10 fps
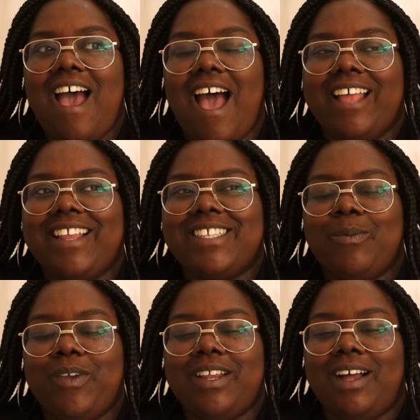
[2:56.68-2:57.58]
and that's
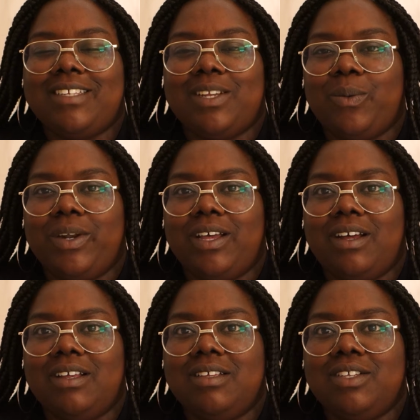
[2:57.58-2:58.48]
something that I didn't want
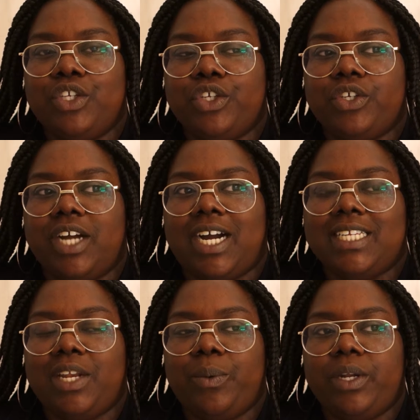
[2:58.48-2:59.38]
to do. Like I
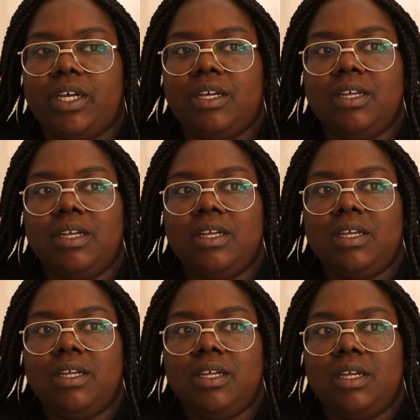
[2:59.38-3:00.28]
didn't want to
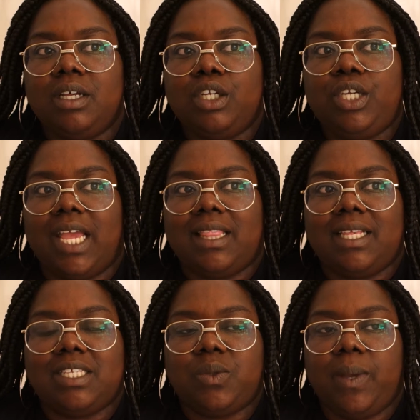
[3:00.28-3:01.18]
get this